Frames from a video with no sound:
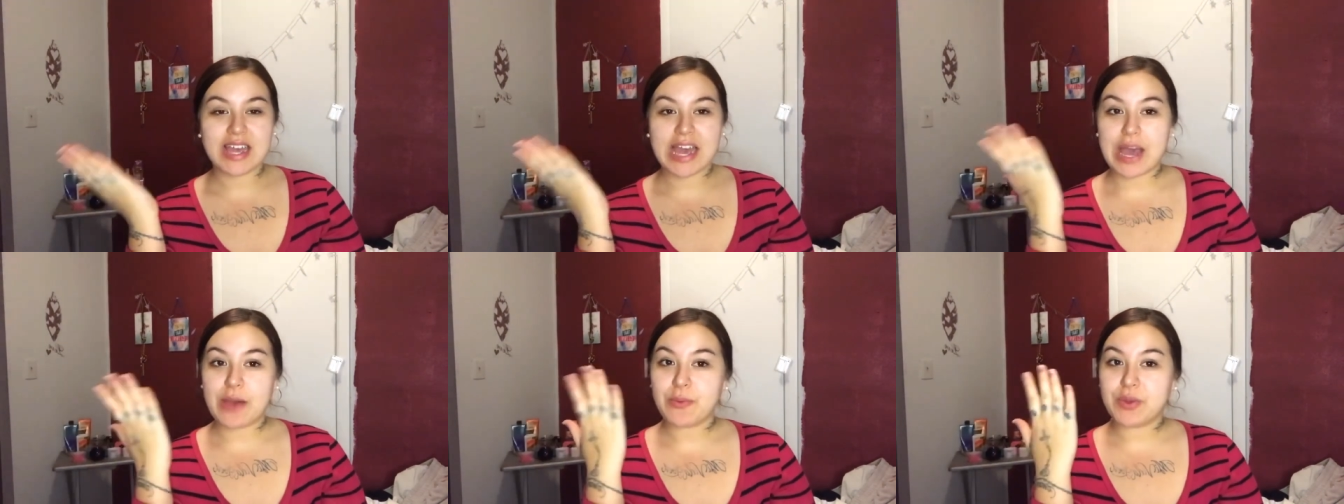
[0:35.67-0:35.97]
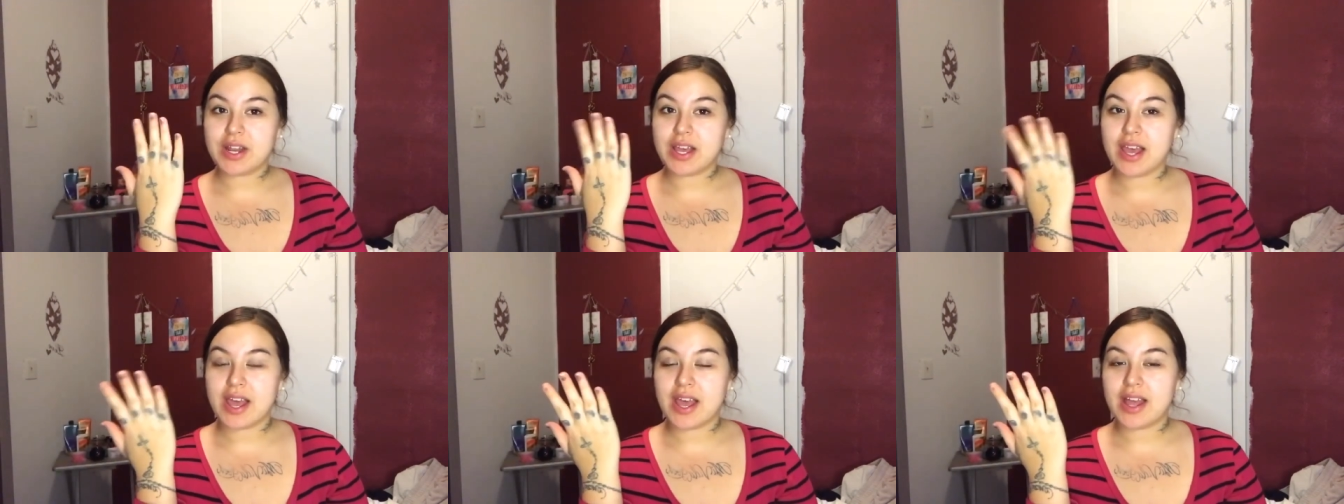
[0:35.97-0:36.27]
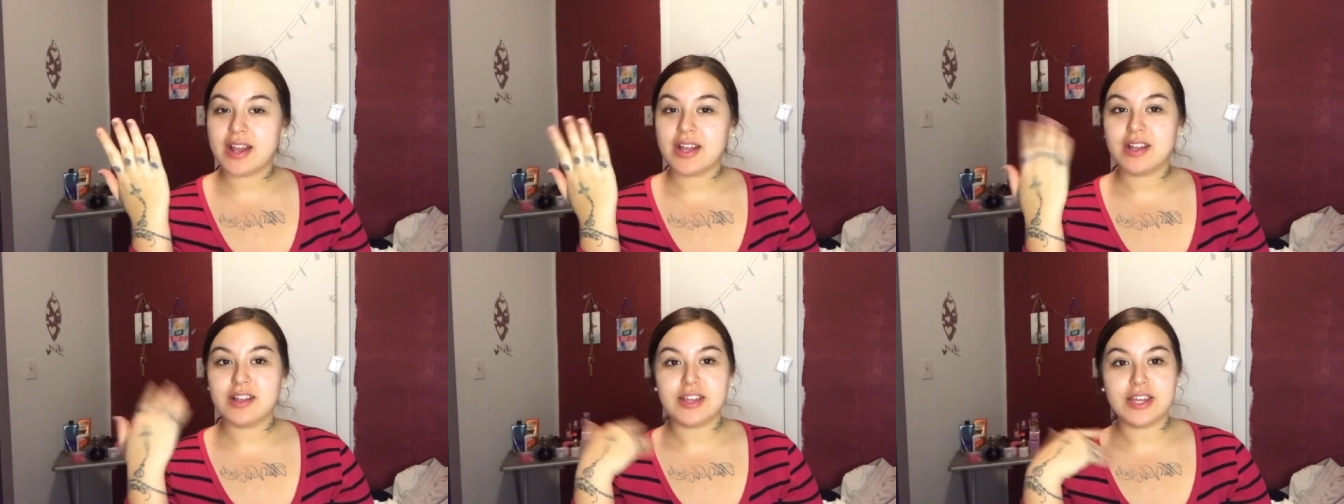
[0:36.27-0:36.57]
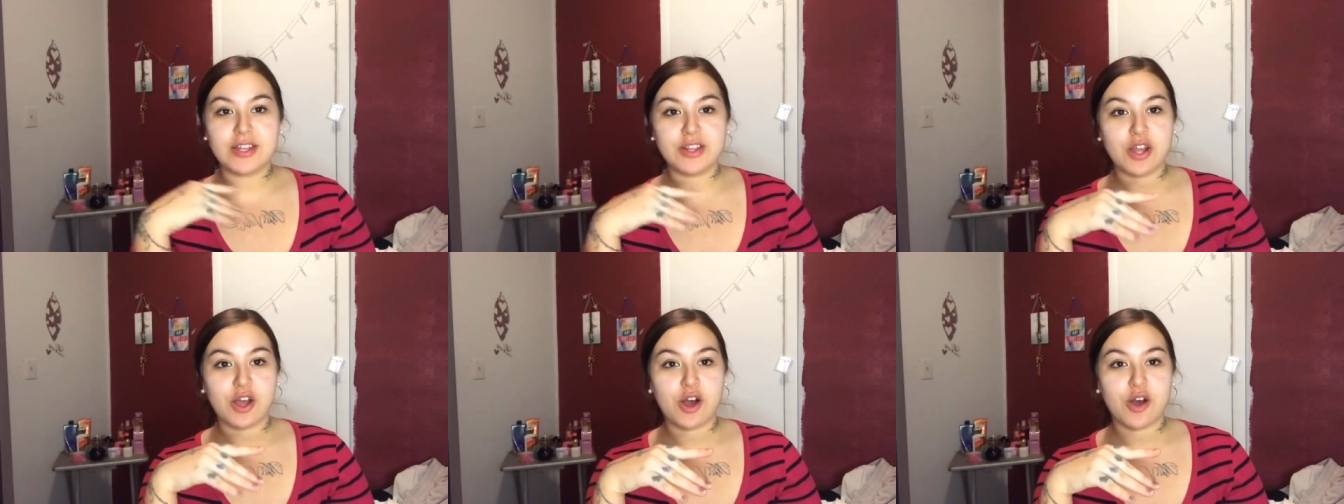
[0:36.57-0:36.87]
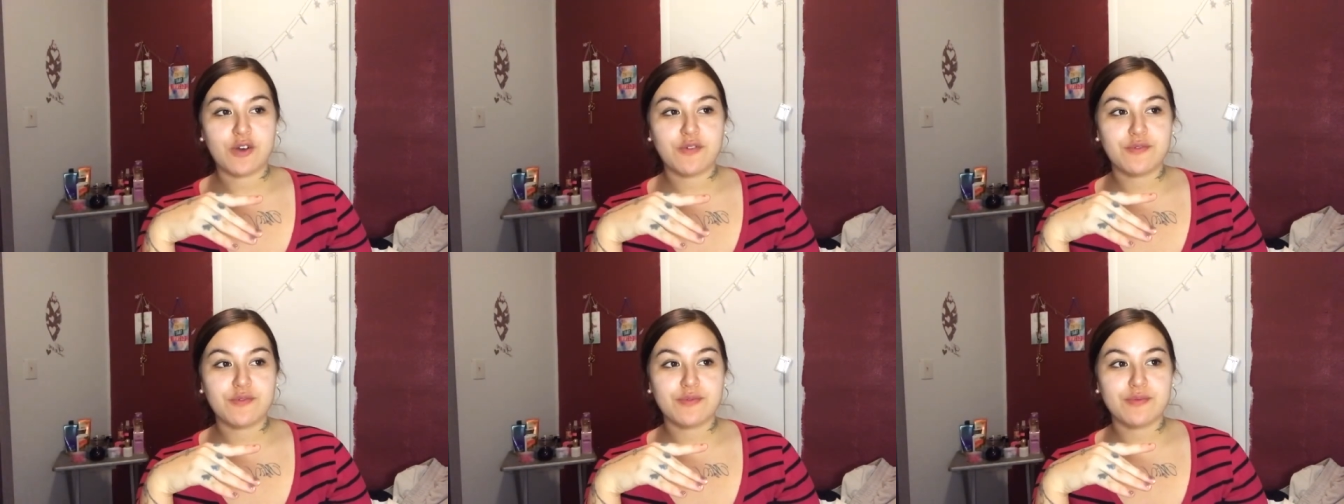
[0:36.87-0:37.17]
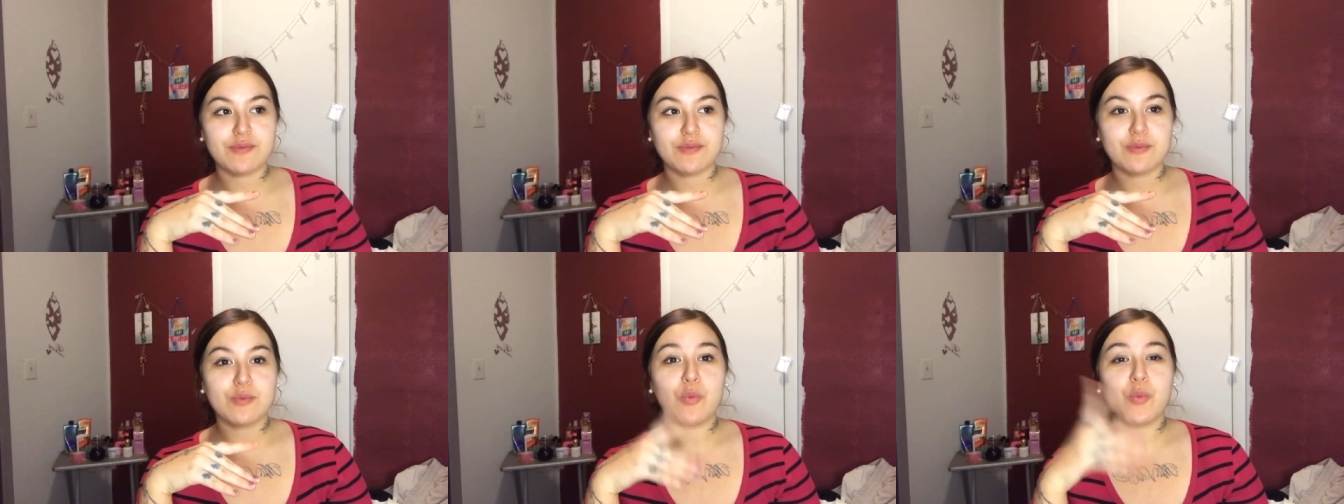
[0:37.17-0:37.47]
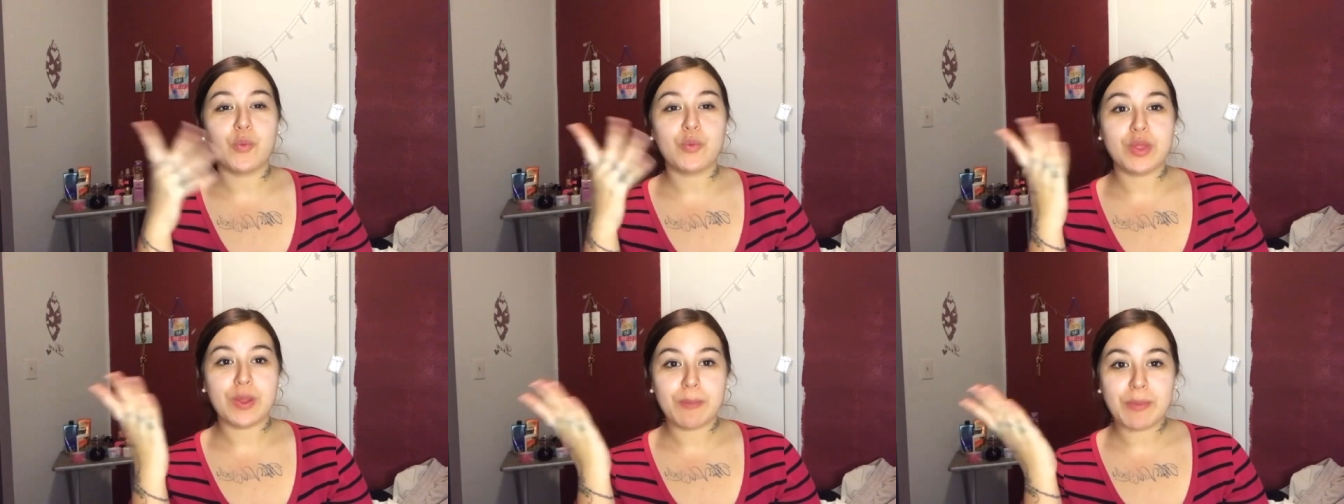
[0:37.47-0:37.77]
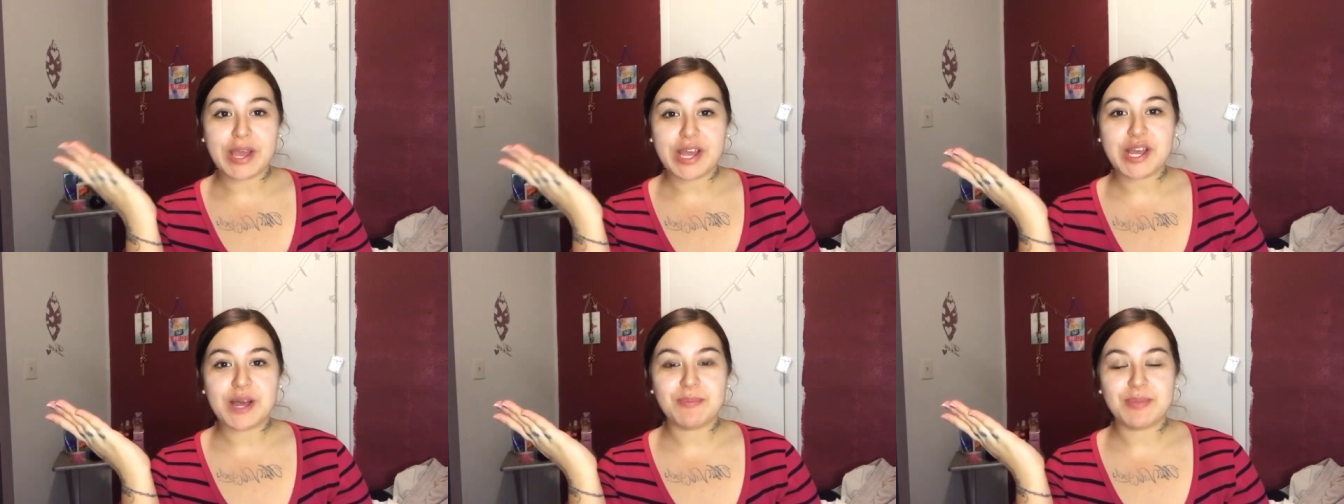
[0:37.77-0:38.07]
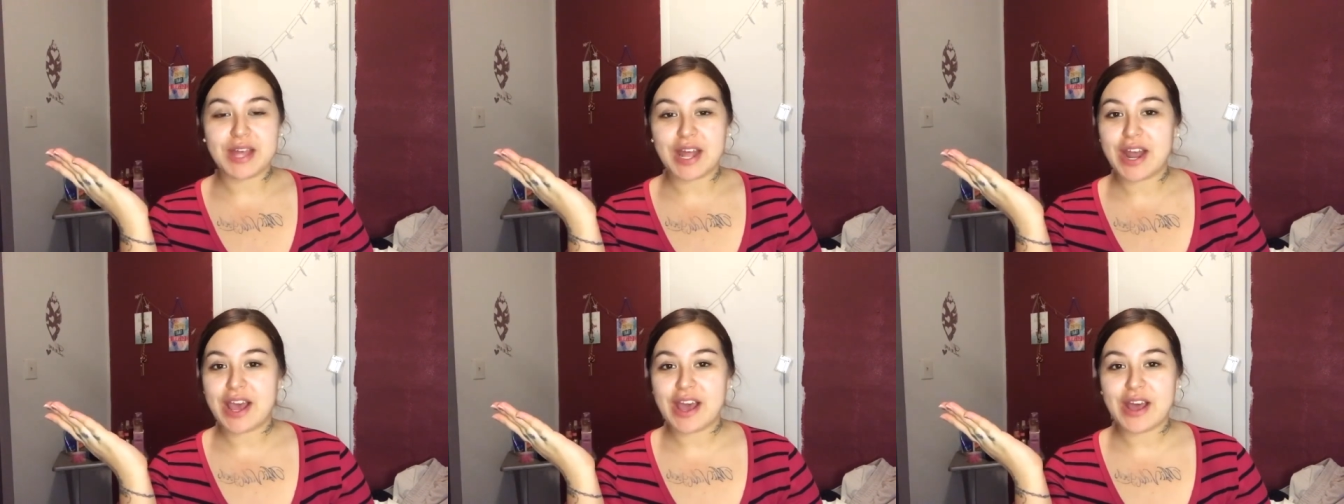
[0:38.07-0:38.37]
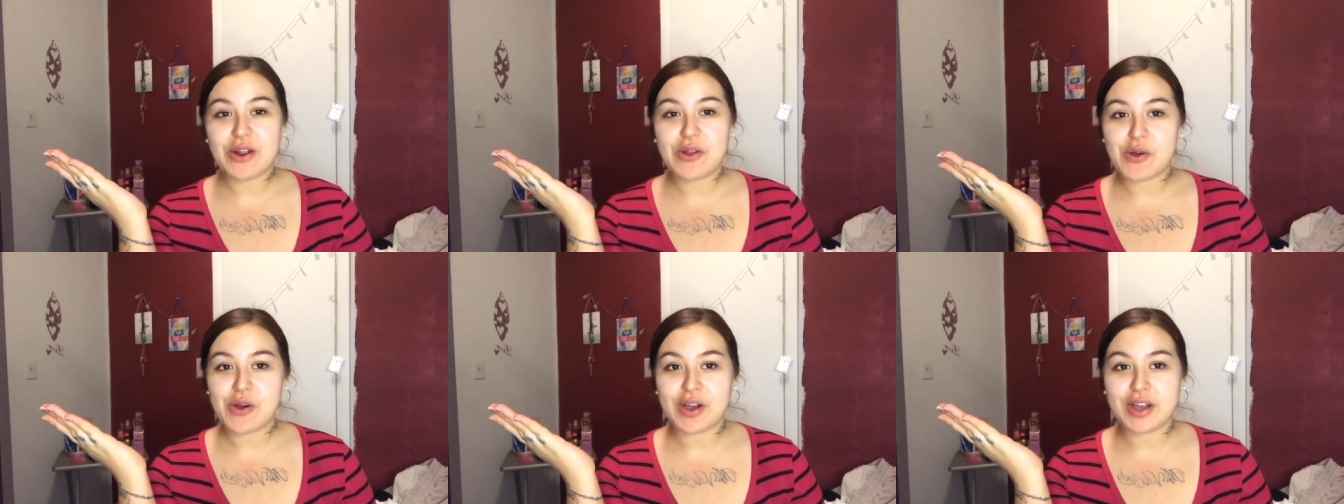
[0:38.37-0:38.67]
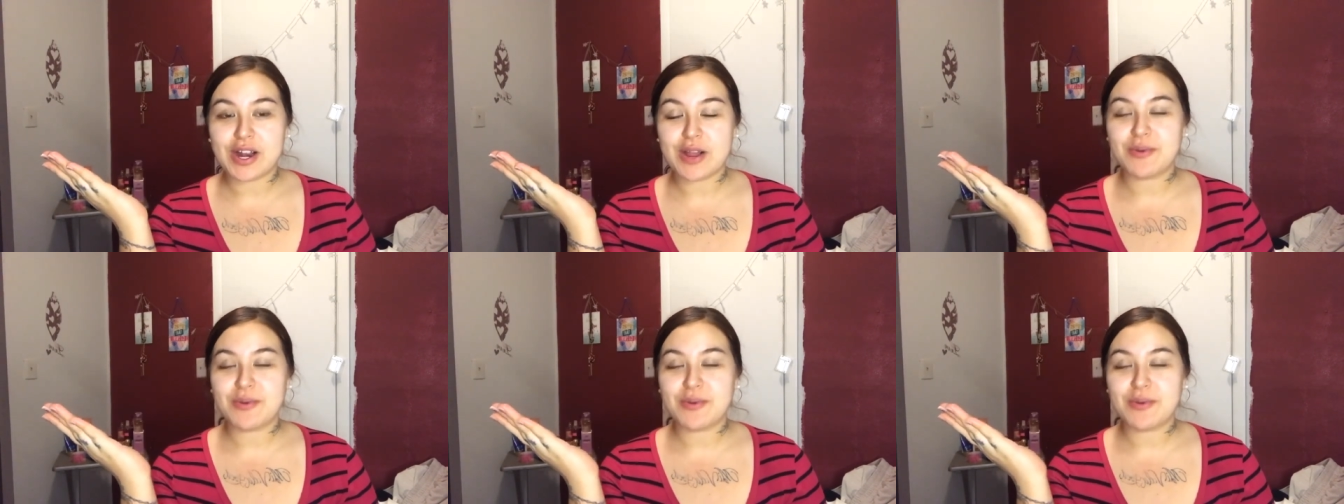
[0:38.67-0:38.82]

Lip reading: I went ahead and cleaned off the makeup that I had on.